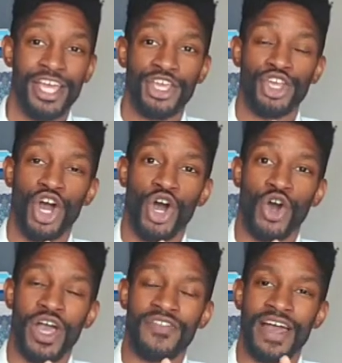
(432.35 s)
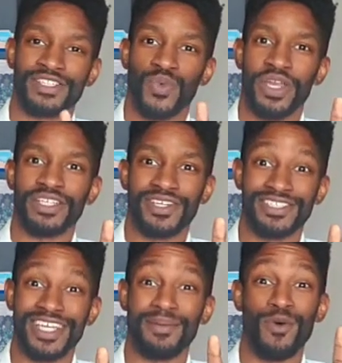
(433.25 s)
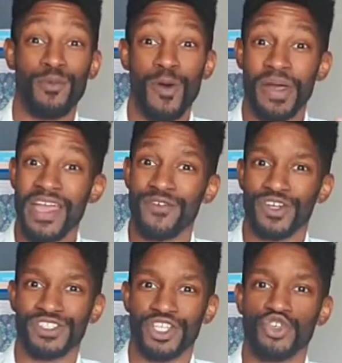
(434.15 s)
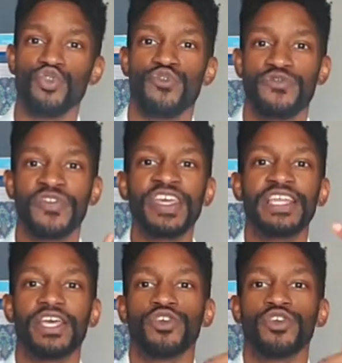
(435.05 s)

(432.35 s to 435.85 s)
you know and that's when it starts to get more and more painful because then you feel it